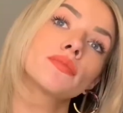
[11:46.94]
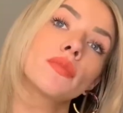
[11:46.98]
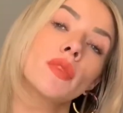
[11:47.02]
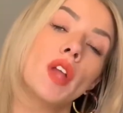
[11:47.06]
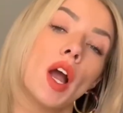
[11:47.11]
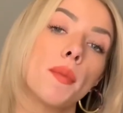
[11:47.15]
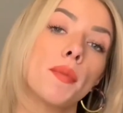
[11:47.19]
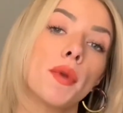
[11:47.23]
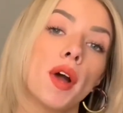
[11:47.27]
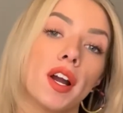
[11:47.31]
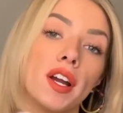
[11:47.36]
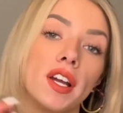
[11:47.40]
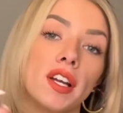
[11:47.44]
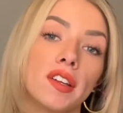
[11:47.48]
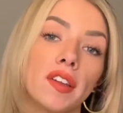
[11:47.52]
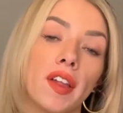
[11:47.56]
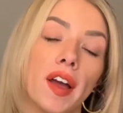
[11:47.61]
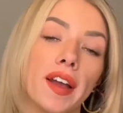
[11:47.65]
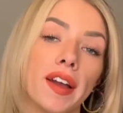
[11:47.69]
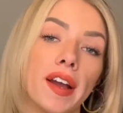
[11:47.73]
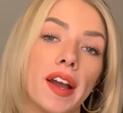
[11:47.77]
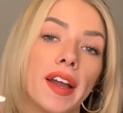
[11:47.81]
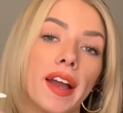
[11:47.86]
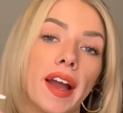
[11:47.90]
I'm not gonna
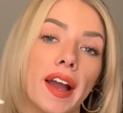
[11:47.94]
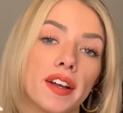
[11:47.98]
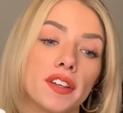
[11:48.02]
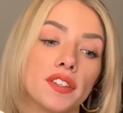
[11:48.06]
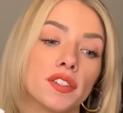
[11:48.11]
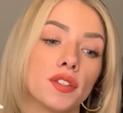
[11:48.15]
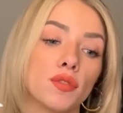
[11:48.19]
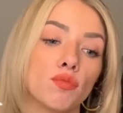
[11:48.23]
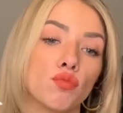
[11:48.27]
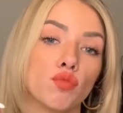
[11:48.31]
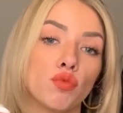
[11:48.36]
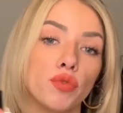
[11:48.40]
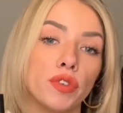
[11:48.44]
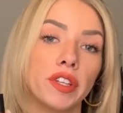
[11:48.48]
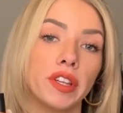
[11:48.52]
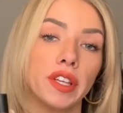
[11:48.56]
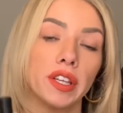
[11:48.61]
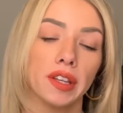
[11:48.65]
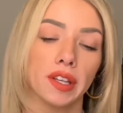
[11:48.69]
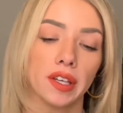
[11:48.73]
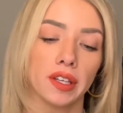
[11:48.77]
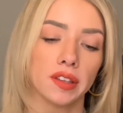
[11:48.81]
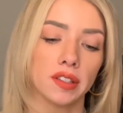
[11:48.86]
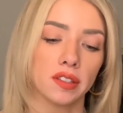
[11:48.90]
lie, I actually really
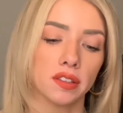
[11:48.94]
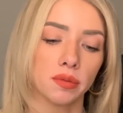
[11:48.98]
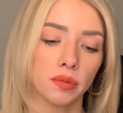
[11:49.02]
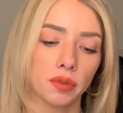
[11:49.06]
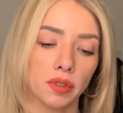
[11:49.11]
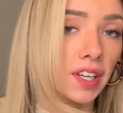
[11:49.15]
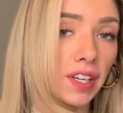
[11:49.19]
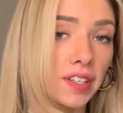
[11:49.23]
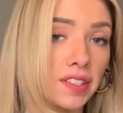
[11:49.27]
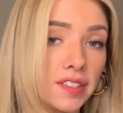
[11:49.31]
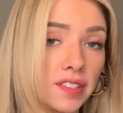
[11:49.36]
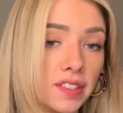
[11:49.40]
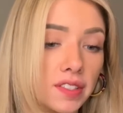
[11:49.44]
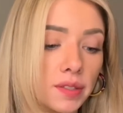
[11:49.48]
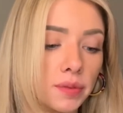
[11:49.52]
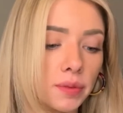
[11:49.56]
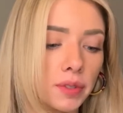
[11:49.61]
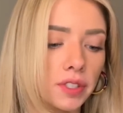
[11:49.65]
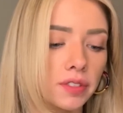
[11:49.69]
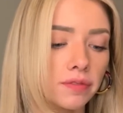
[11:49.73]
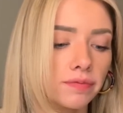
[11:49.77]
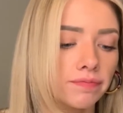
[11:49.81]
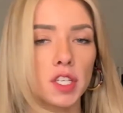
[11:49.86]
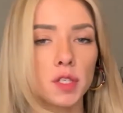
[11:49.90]
like this one. Guys, this
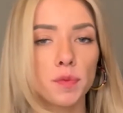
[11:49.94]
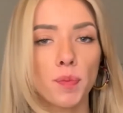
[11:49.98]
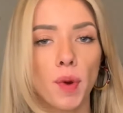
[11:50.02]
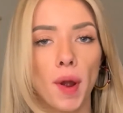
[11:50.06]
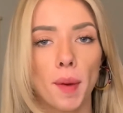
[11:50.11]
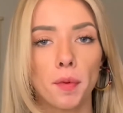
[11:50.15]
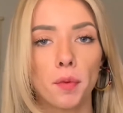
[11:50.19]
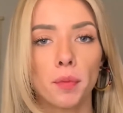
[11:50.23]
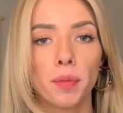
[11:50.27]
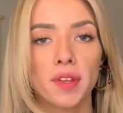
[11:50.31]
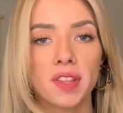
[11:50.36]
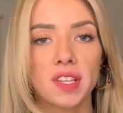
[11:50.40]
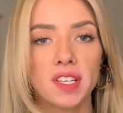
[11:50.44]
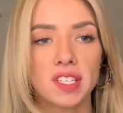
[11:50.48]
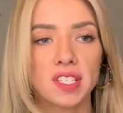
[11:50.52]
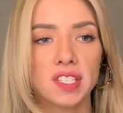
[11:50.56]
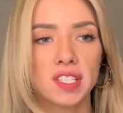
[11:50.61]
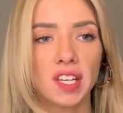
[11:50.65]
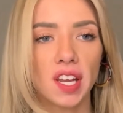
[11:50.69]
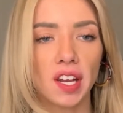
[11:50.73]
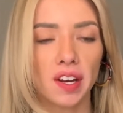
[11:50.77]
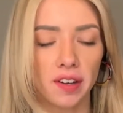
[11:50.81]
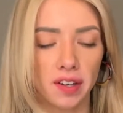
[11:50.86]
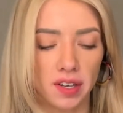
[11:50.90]
one is probably the
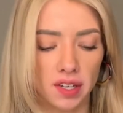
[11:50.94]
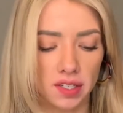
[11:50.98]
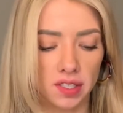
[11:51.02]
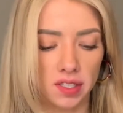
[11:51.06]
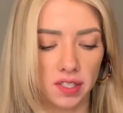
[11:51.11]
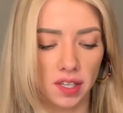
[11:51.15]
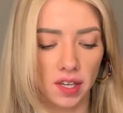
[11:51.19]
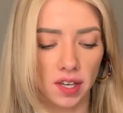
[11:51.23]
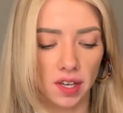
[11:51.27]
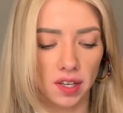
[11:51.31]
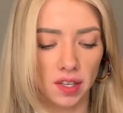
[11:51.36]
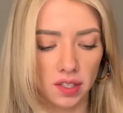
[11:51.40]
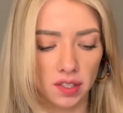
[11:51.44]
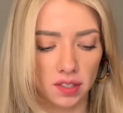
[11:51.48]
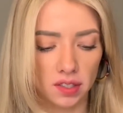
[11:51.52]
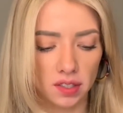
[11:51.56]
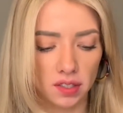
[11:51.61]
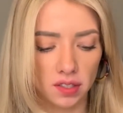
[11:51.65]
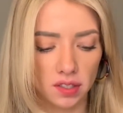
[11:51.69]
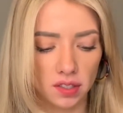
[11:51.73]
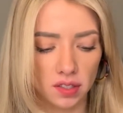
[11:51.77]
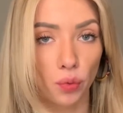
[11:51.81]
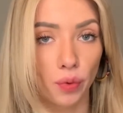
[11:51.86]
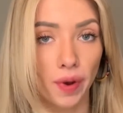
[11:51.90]
scariest yet.
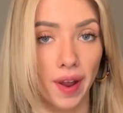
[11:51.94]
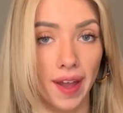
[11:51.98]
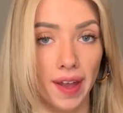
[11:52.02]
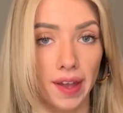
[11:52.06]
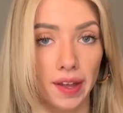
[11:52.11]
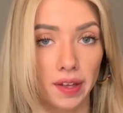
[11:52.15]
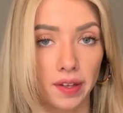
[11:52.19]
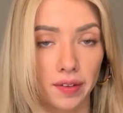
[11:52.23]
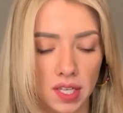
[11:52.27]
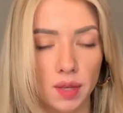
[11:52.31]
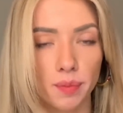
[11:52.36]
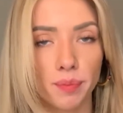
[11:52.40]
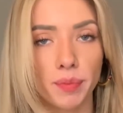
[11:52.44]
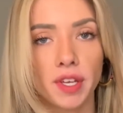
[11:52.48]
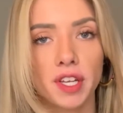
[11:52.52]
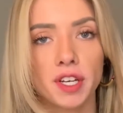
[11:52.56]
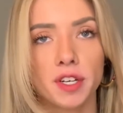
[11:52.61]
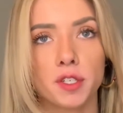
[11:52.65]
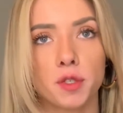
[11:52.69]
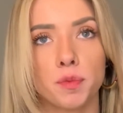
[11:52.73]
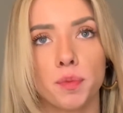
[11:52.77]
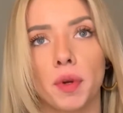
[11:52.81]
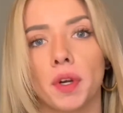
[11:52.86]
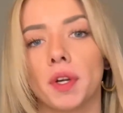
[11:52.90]
It's gray. St.
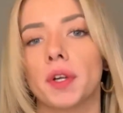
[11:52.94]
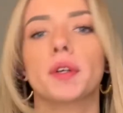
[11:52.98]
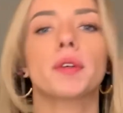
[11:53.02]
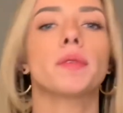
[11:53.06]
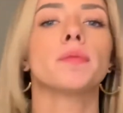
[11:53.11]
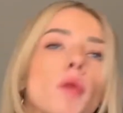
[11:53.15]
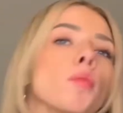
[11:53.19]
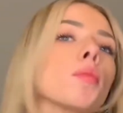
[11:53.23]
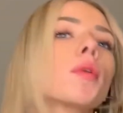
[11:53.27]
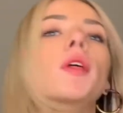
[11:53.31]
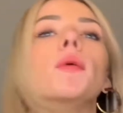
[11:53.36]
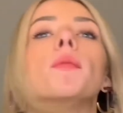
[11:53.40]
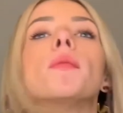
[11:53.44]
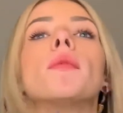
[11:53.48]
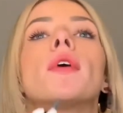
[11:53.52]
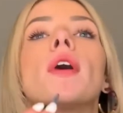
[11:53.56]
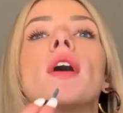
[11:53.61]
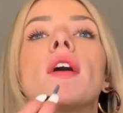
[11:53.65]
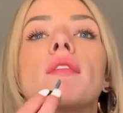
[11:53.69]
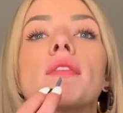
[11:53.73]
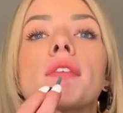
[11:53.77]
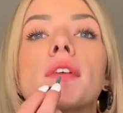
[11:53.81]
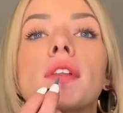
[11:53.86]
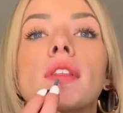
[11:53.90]
Petersburg. I blame
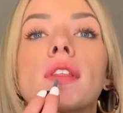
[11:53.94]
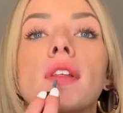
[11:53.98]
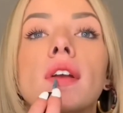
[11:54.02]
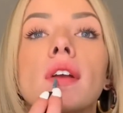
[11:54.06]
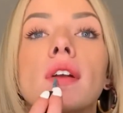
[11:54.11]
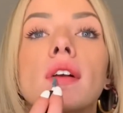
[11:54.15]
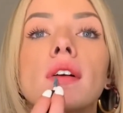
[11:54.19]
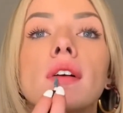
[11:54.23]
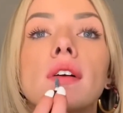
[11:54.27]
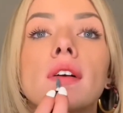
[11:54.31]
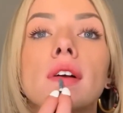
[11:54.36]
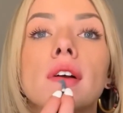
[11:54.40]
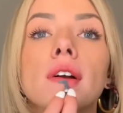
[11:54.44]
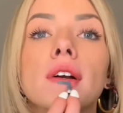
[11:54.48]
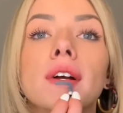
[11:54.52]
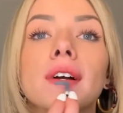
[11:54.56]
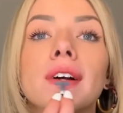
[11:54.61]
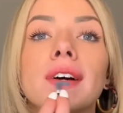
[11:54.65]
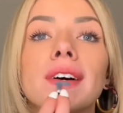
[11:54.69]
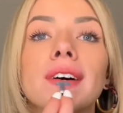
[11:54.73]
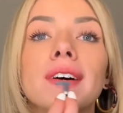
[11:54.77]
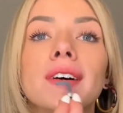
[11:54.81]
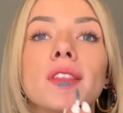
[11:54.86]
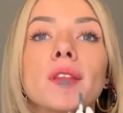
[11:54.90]
everything
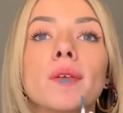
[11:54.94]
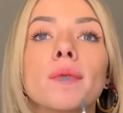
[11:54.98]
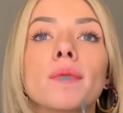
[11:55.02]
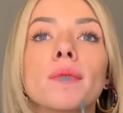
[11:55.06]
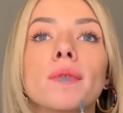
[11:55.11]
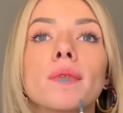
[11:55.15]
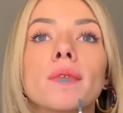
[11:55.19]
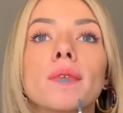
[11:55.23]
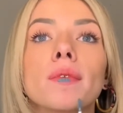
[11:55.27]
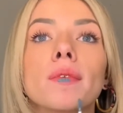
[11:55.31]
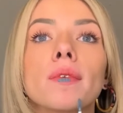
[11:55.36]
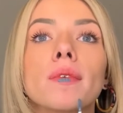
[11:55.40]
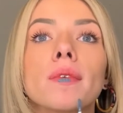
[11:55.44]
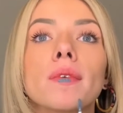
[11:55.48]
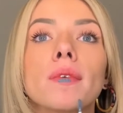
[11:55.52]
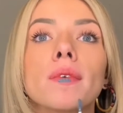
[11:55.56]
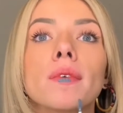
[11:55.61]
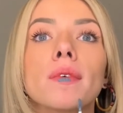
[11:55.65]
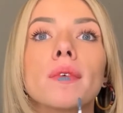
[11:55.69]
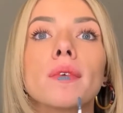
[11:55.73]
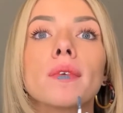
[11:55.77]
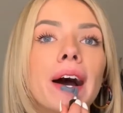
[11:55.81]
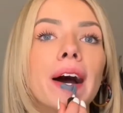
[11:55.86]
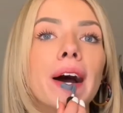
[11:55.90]
on the...
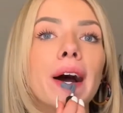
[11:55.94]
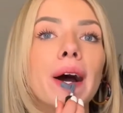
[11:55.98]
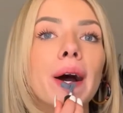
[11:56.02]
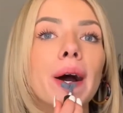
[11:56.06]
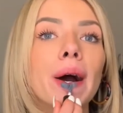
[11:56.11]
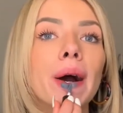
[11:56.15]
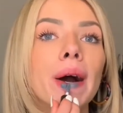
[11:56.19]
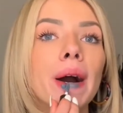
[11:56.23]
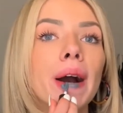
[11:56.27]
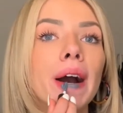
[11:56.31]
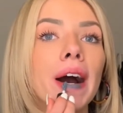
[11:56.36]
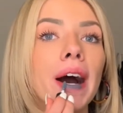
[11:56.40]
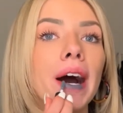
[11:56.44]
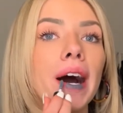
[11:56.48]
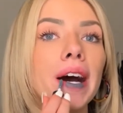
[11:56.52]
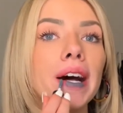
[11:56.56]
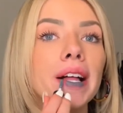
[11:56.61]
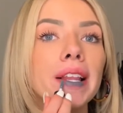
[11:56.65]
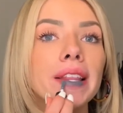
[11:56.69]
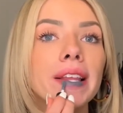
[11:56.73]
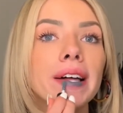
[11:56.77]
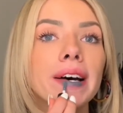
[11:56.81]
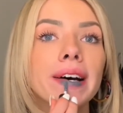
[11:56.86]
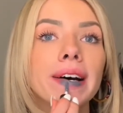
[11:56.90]
Oh,
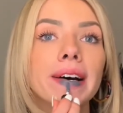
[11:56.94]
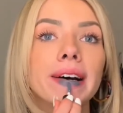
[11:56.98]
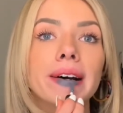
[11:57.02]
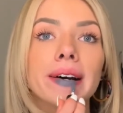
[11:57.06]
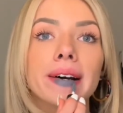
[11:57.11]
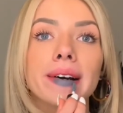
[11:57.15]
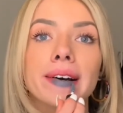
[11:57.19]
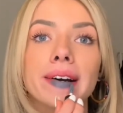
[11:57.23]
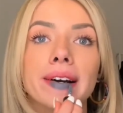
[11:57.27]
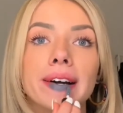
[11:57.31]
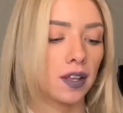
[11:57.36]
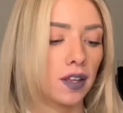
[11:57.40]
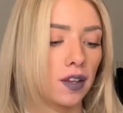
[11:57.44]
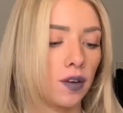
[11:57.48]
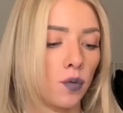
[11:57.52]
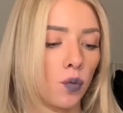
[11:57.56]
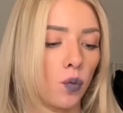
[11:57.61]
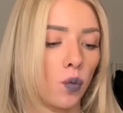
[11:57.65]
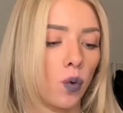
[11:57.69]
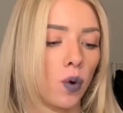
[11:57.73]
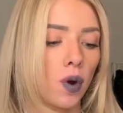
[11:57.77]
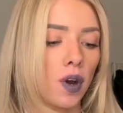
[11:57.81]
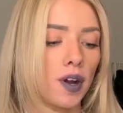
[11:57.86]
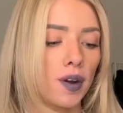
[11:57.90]
hello.
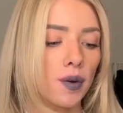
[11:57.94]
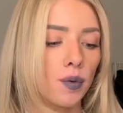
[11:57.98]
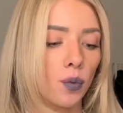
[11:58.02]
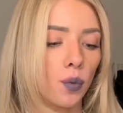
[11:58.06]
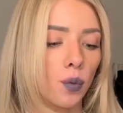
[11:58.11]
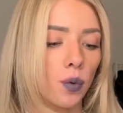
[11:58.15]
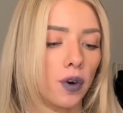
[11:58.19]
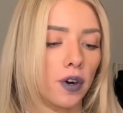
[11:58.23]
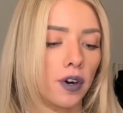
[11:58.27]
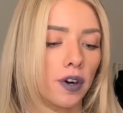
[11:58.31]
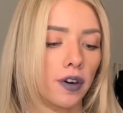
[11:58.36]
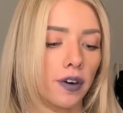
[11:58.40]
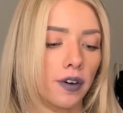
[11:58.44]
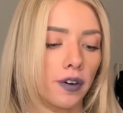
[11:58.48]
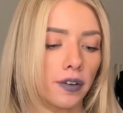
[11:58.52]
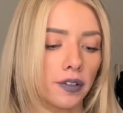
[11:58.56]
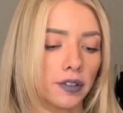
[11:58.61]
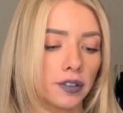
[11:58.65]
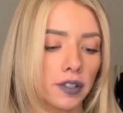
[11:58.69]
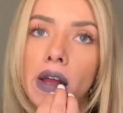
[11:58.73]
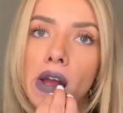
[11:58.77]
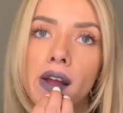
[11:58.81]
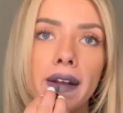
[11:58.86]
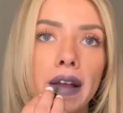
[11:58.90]
In what world?